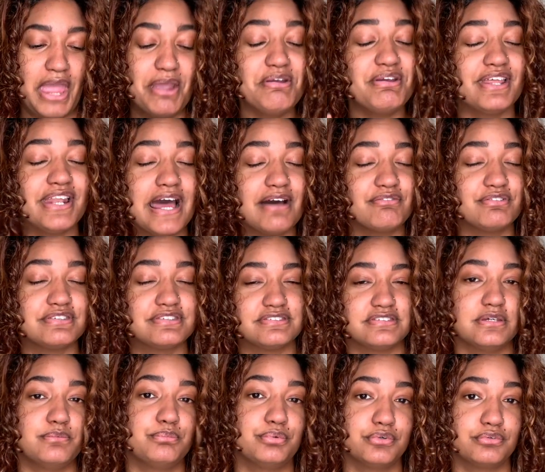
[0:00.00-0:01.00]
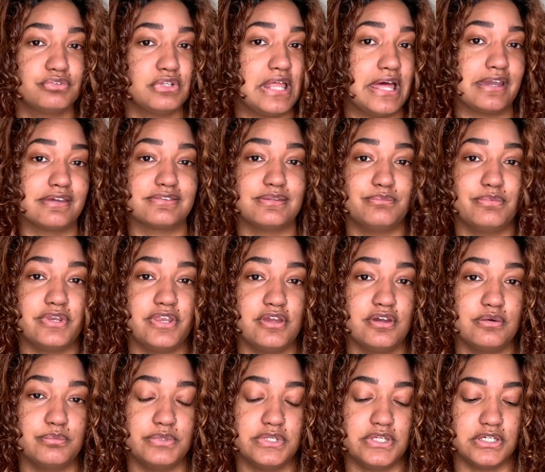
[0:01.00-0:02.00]
I'm gonna have a simple, relaxing
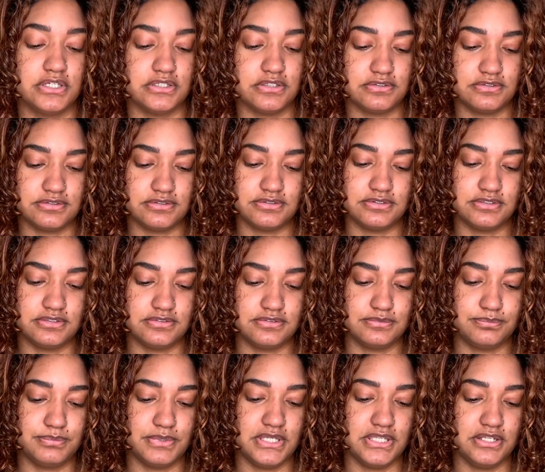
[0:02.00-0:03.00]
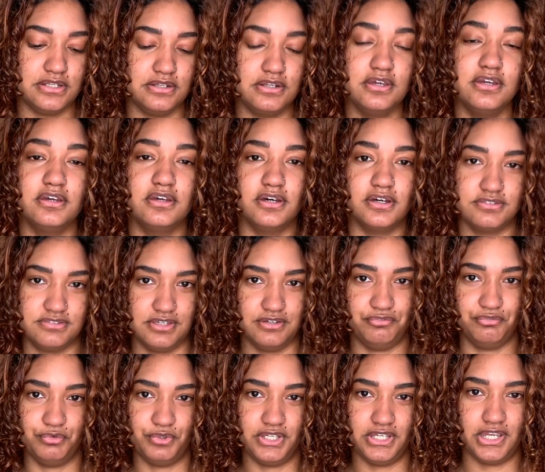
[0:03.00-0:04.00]
video because it's been a
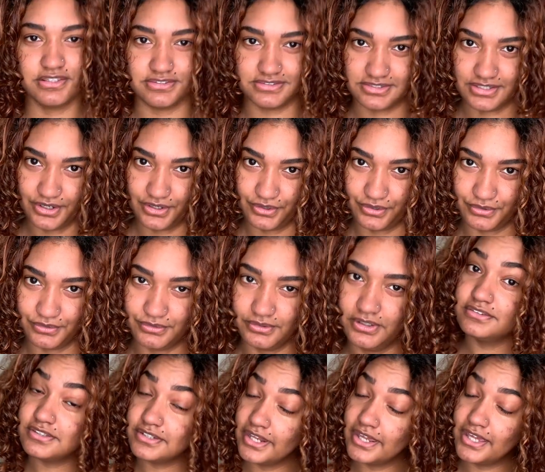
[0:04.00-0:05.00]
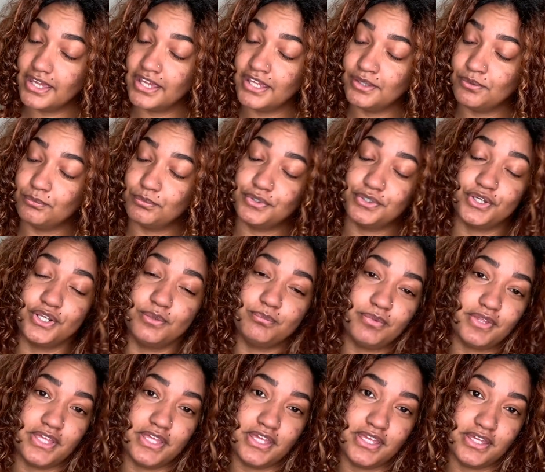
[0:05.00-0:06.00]
tough week. So today we're gonna
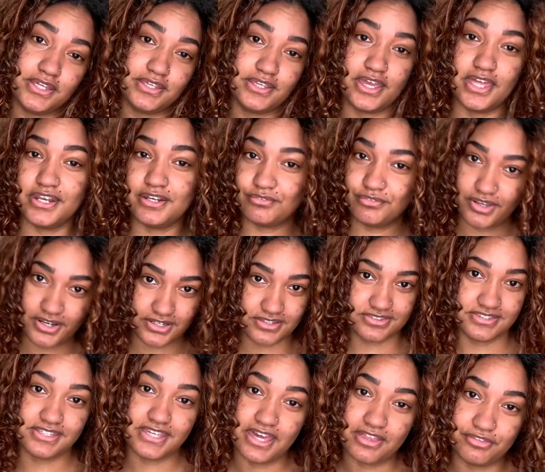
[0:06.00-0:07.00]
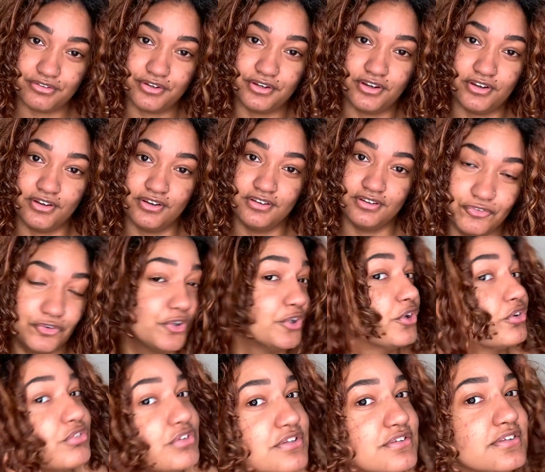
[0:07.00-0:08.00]
be getting ready together for
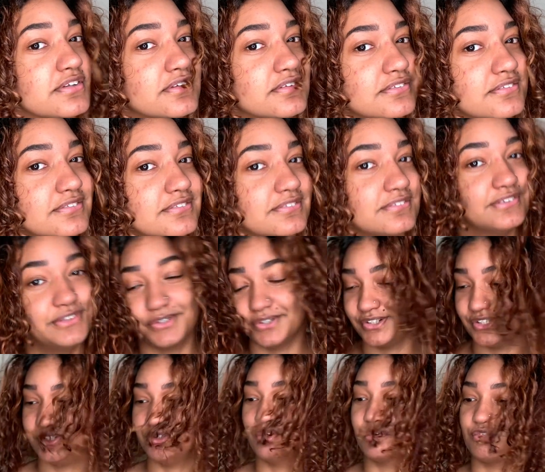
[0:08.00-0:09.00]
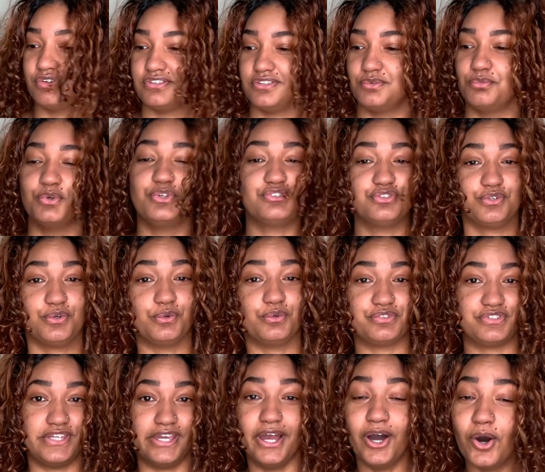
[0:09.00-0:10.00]
no reason. Literally no reason. We're just gonna
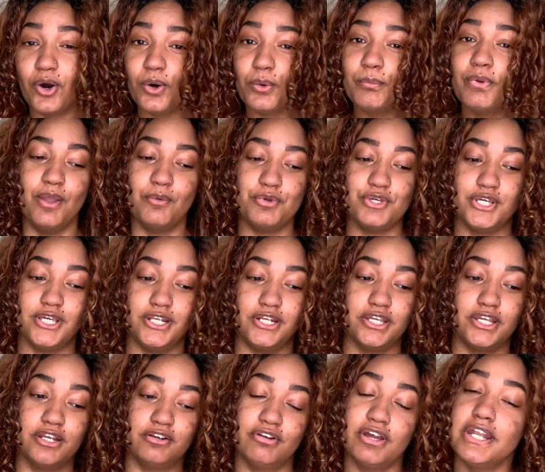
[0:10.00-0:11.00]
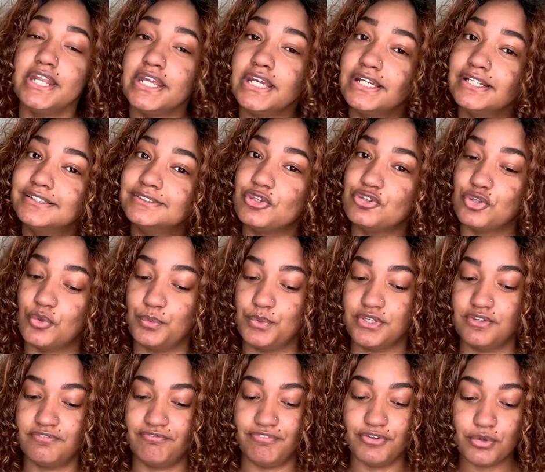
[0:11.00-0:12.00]
stay at home and we're gonna get ready so we
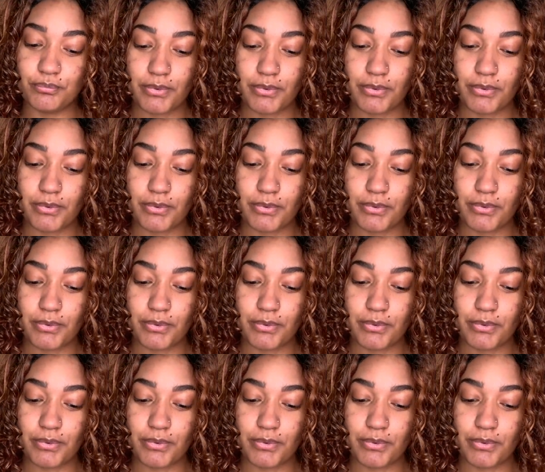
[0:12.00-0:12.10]
can feel